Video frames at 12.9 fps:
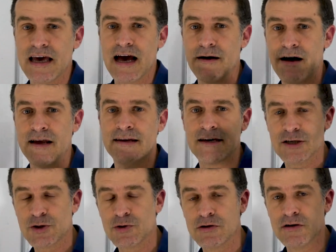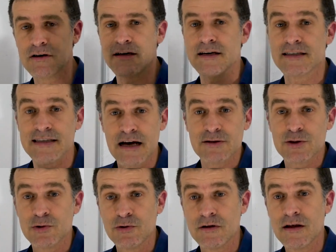Yeah, industrial look, it sounds
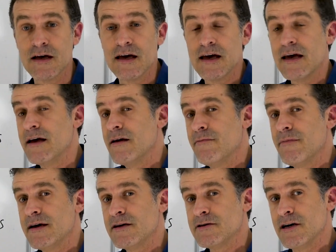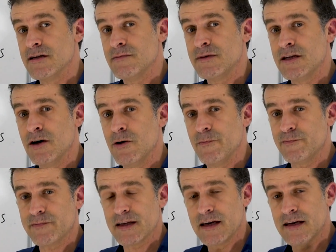cool. But you tell them,
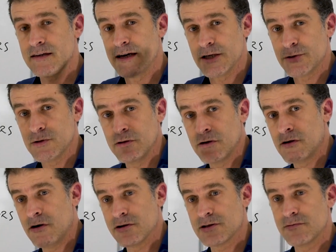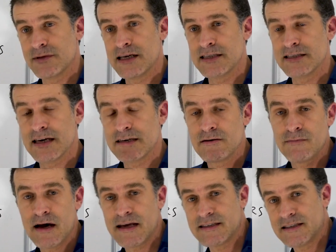industrial look also means that you
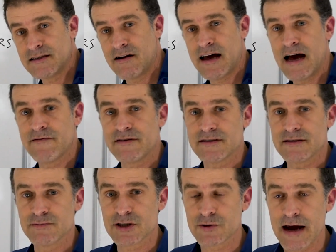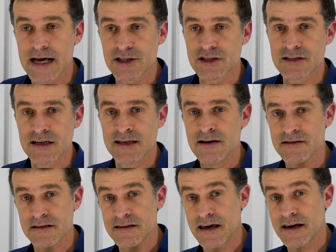might start having some scratches. And
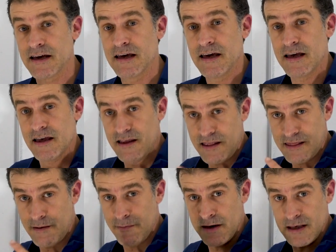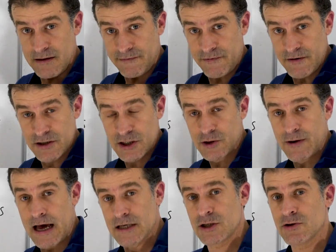here's the thing, the minute the first
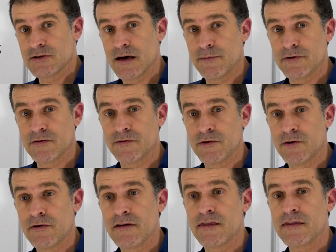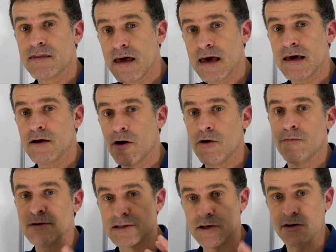scratch shows up on their floor, they go
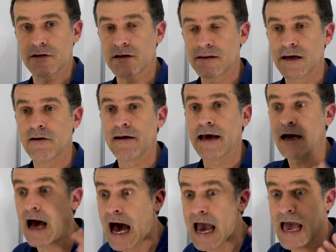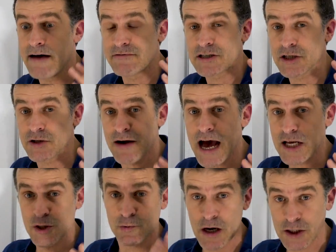berserk. They're like, I have a
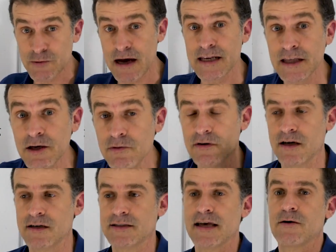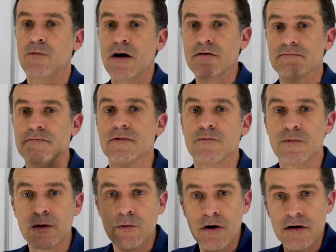scratch, what do I do? And it's like, well,
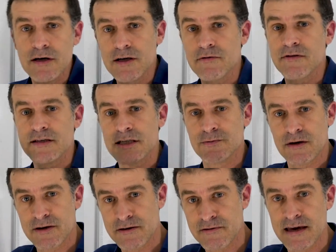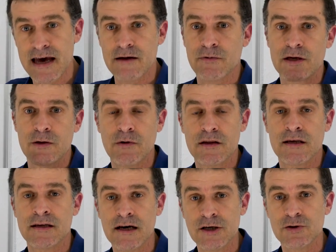we warn you, this is what you get when you want
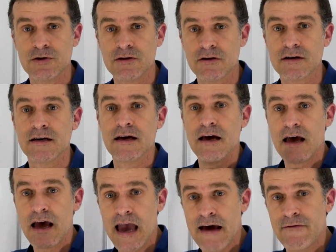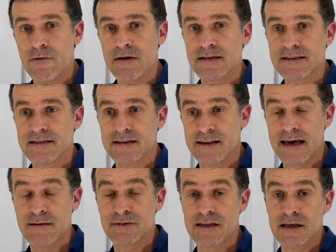the industrial look. Everyone
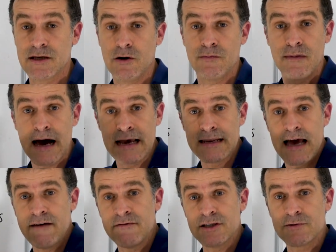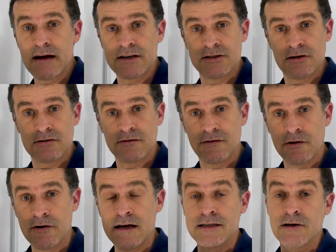claims that they don't mind having scratches on their
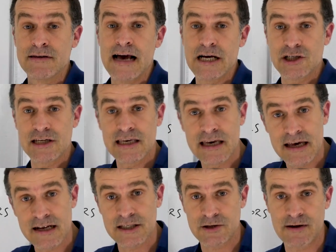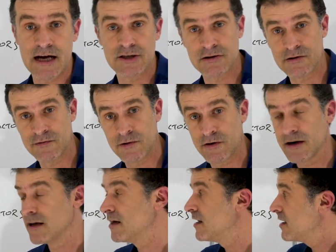floor until they actually get a scratch on their
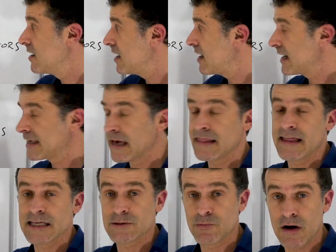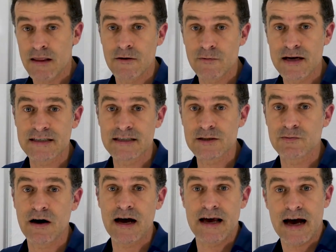floor. And again, that's one of the reasons
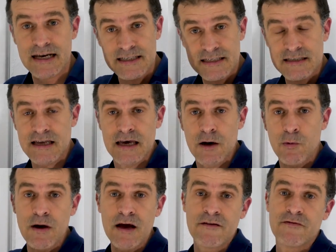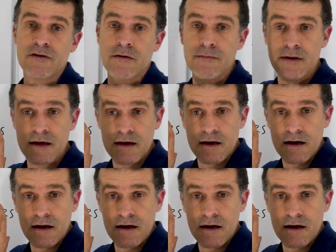why I stay away from